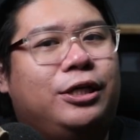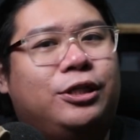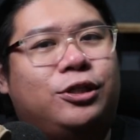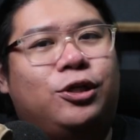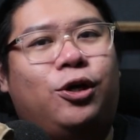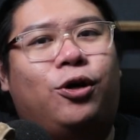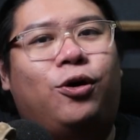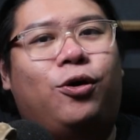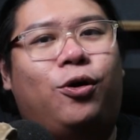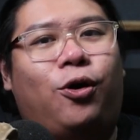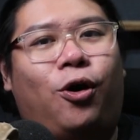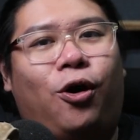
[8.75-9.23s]

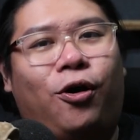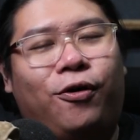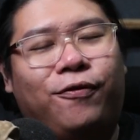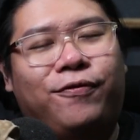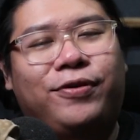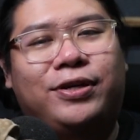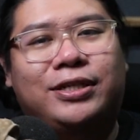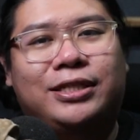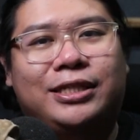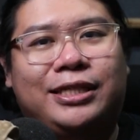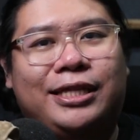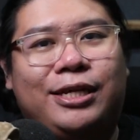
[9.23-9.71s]
So
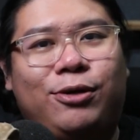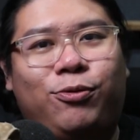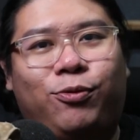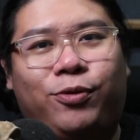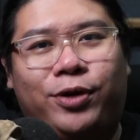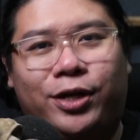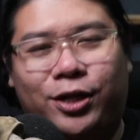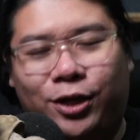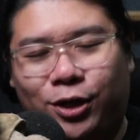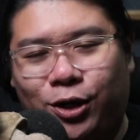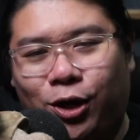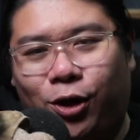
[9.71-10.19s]
obviously
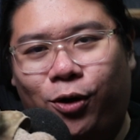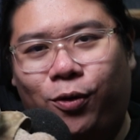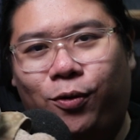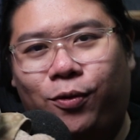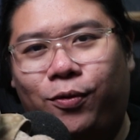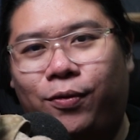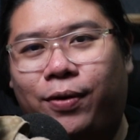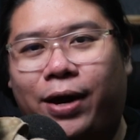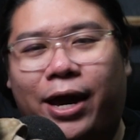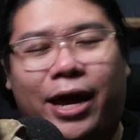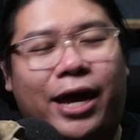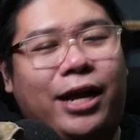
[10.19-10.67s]
we
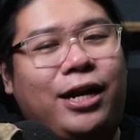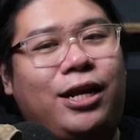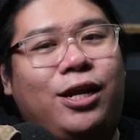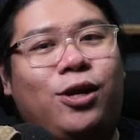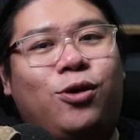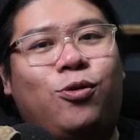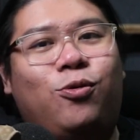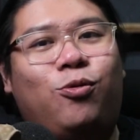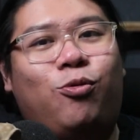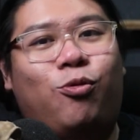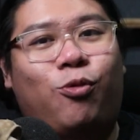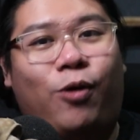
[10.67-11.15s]
know a
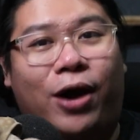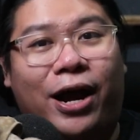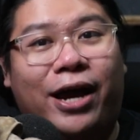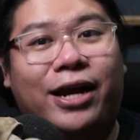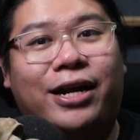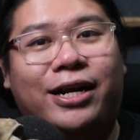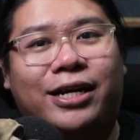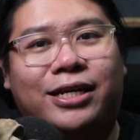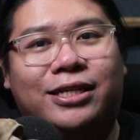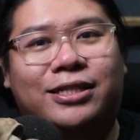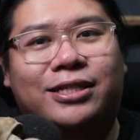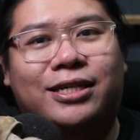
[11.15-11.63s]
new
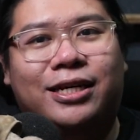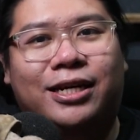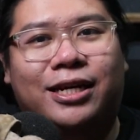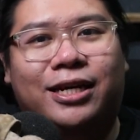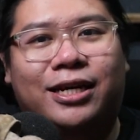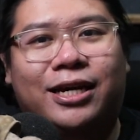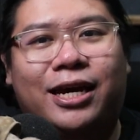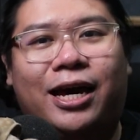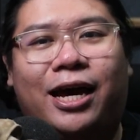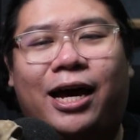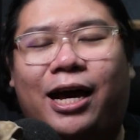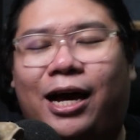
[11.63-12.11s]
rider is
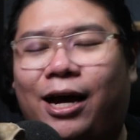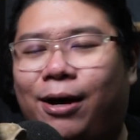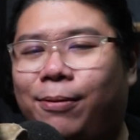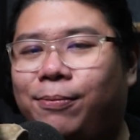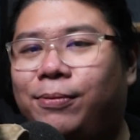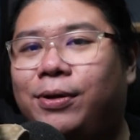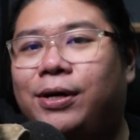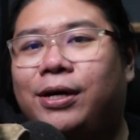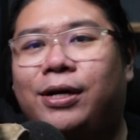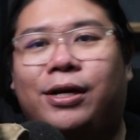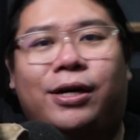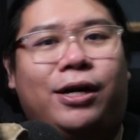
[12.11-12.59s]
gonna
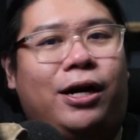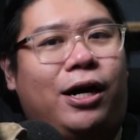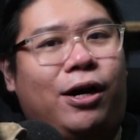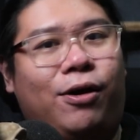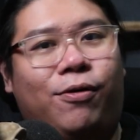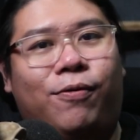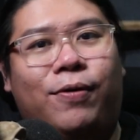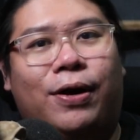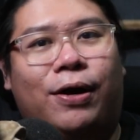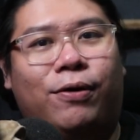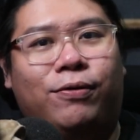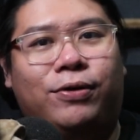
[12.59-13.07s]
come
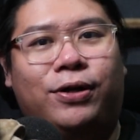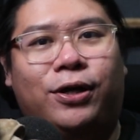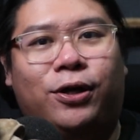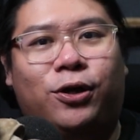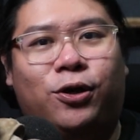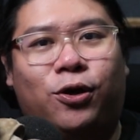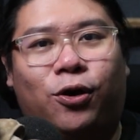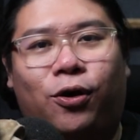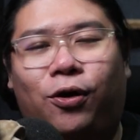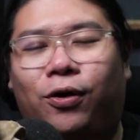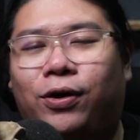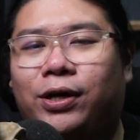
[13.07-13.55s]
around the
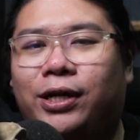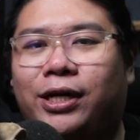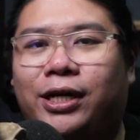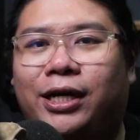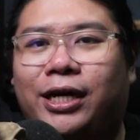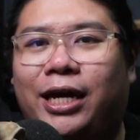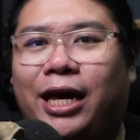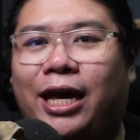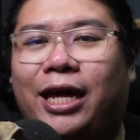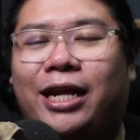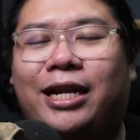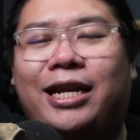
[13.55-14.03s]

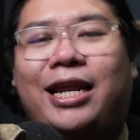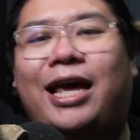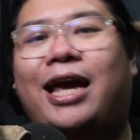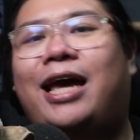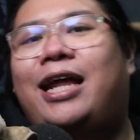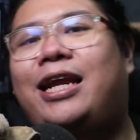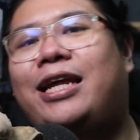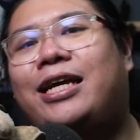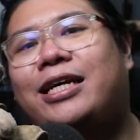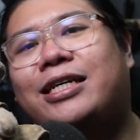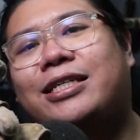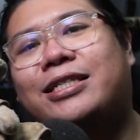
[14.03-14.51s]
corner, and
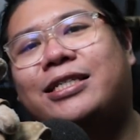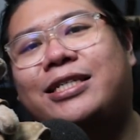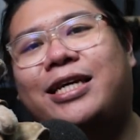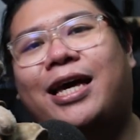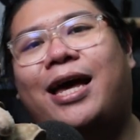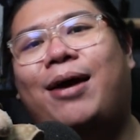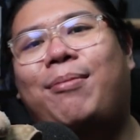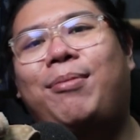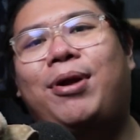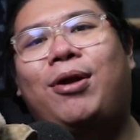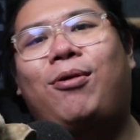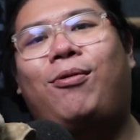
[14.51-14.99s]
that is
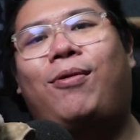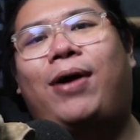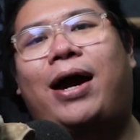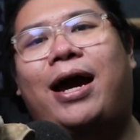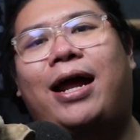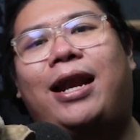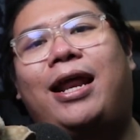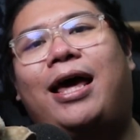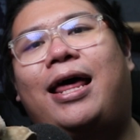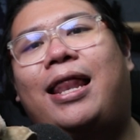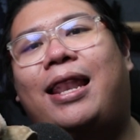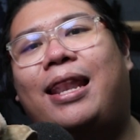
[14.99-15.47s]
Kamen
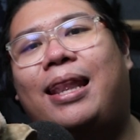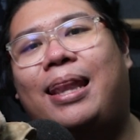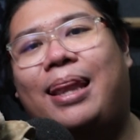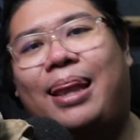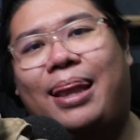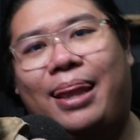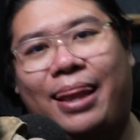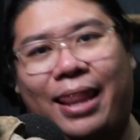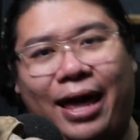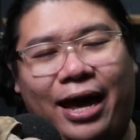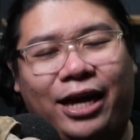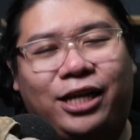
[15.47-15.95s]
Rider
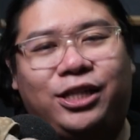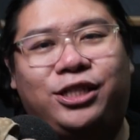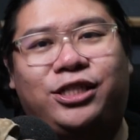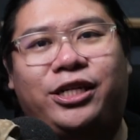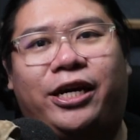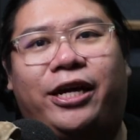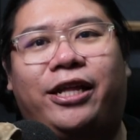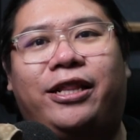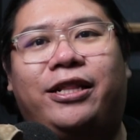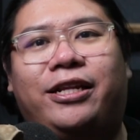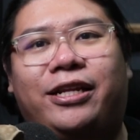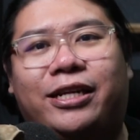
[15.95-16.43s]

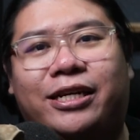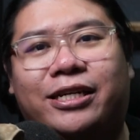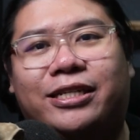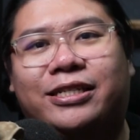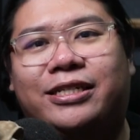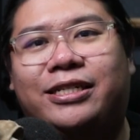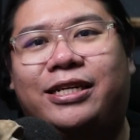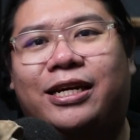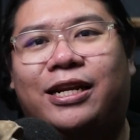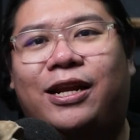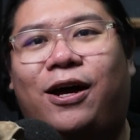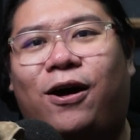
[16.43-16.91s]
Legend
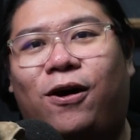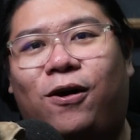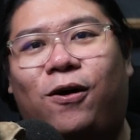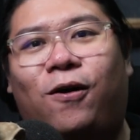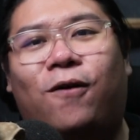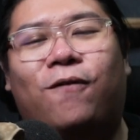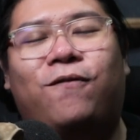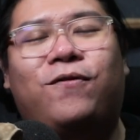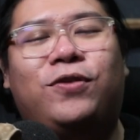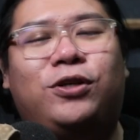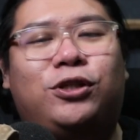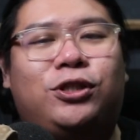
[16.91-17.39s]
is gonna
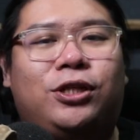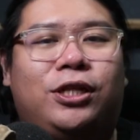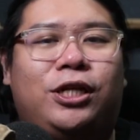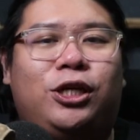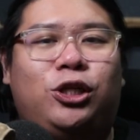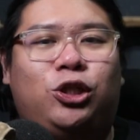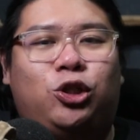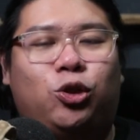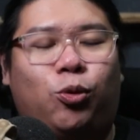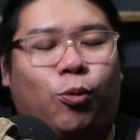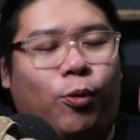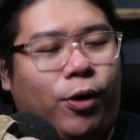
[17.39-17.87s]

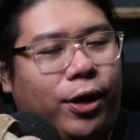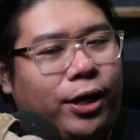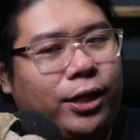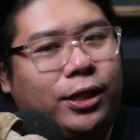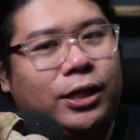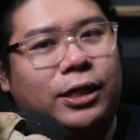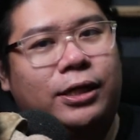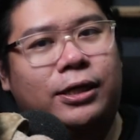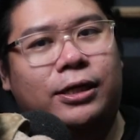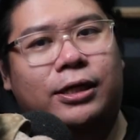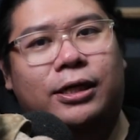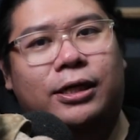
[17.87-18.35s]
officially
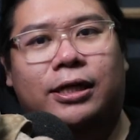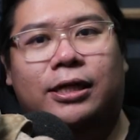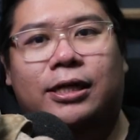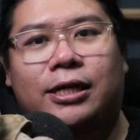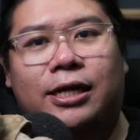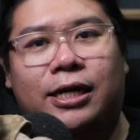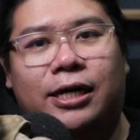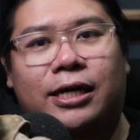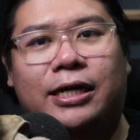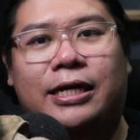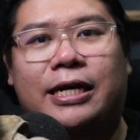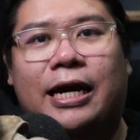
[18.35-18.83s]
join
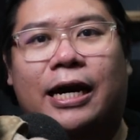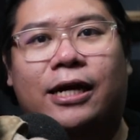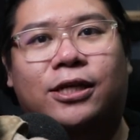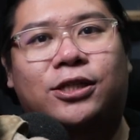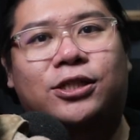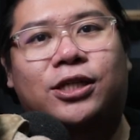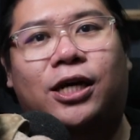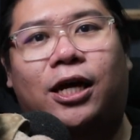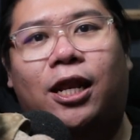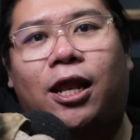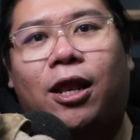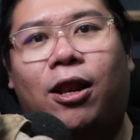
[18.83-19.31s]
the
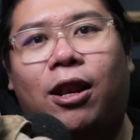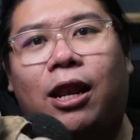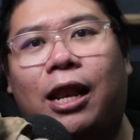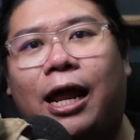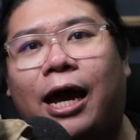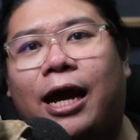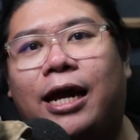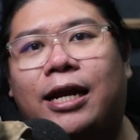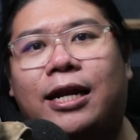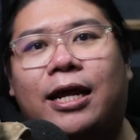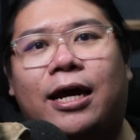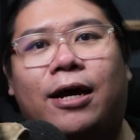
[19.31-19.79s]
Gotchard
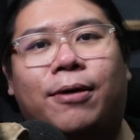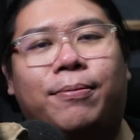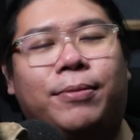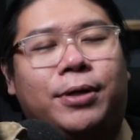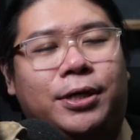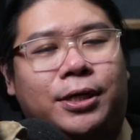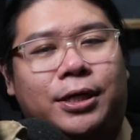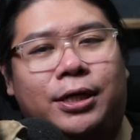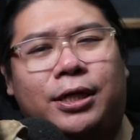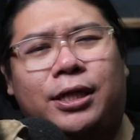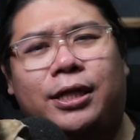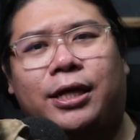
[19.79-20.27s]
lineup
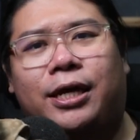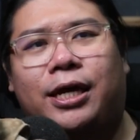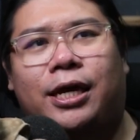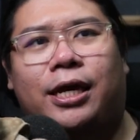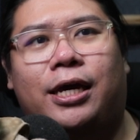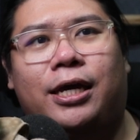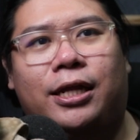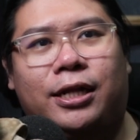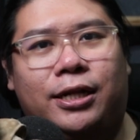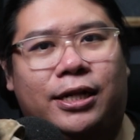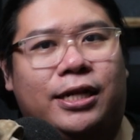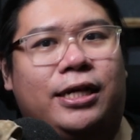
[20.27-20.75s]

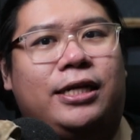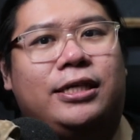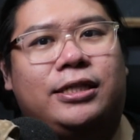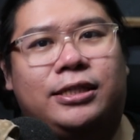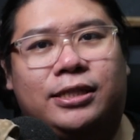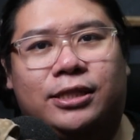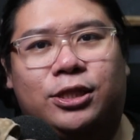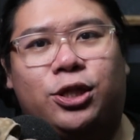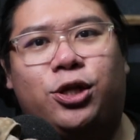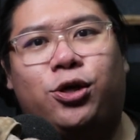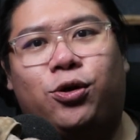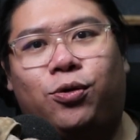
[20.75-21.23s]
in
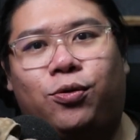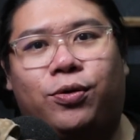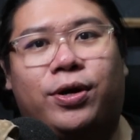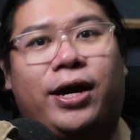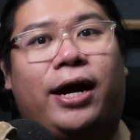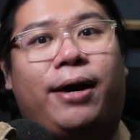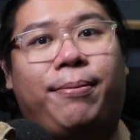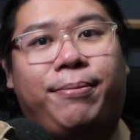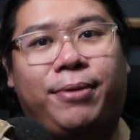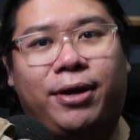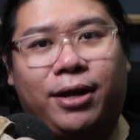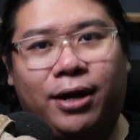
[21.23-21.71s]
this new
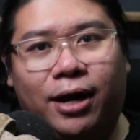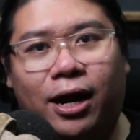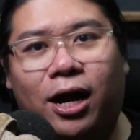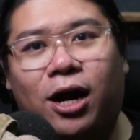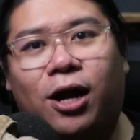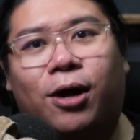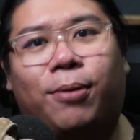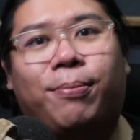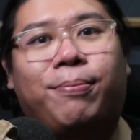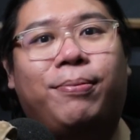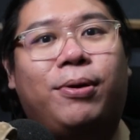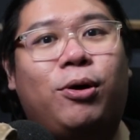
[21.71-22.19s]
coming
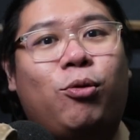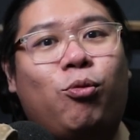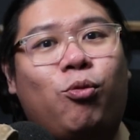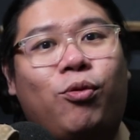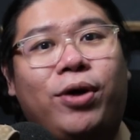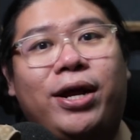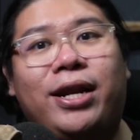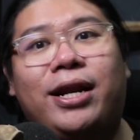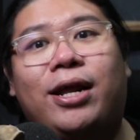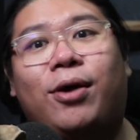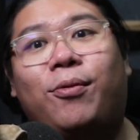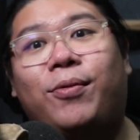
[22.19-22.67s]
arc. But
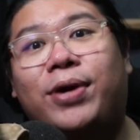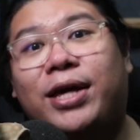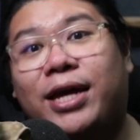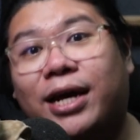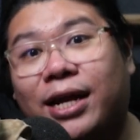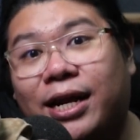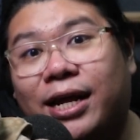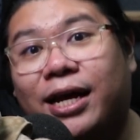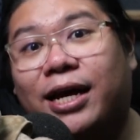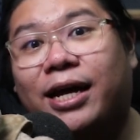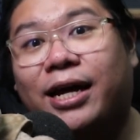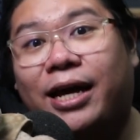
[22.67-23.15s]
when are we
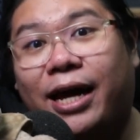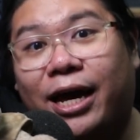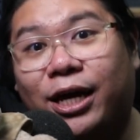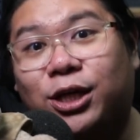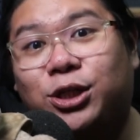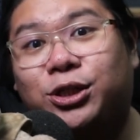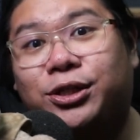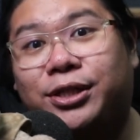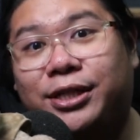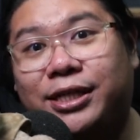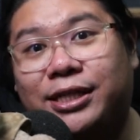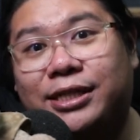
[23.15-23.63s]
gonna
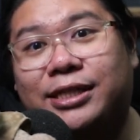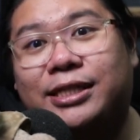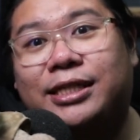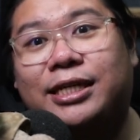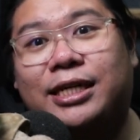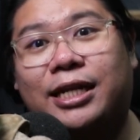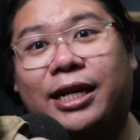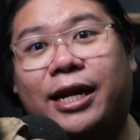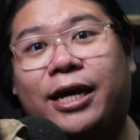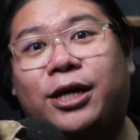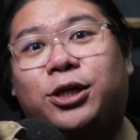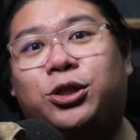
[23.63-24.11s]
actually
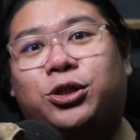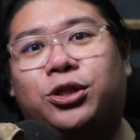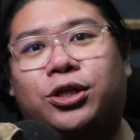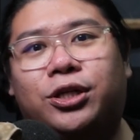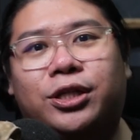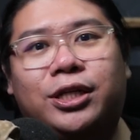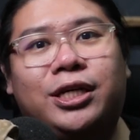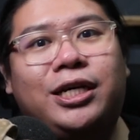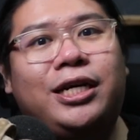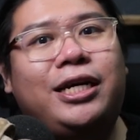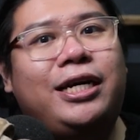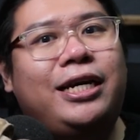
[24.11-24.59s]
see
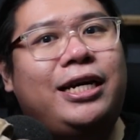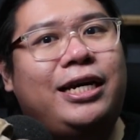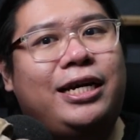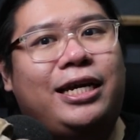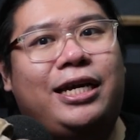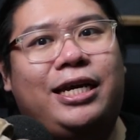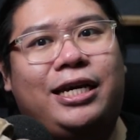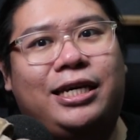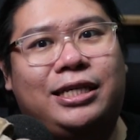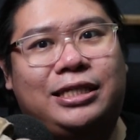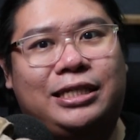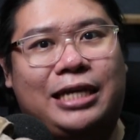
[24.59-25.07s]
Legend
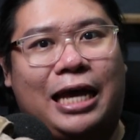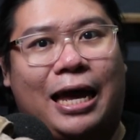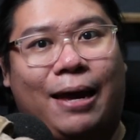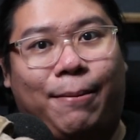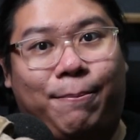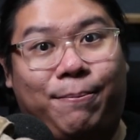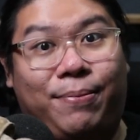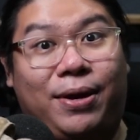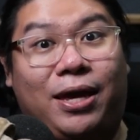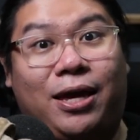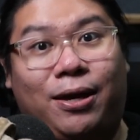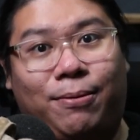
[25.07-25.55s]
is
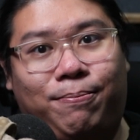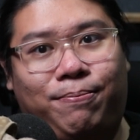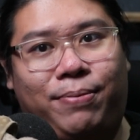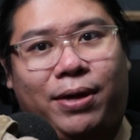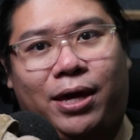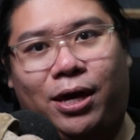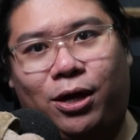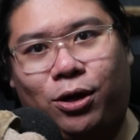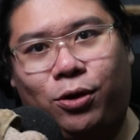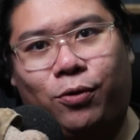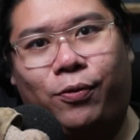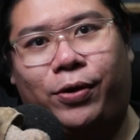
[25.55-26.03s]
a
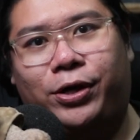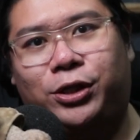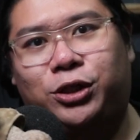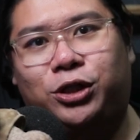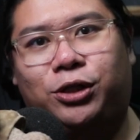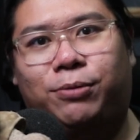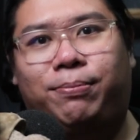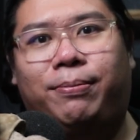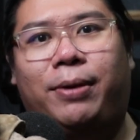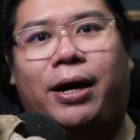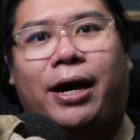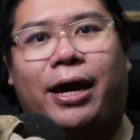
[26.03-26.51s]
big
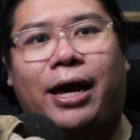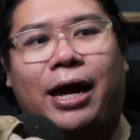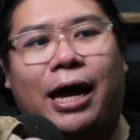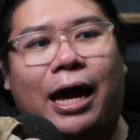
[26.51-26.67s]
question mark.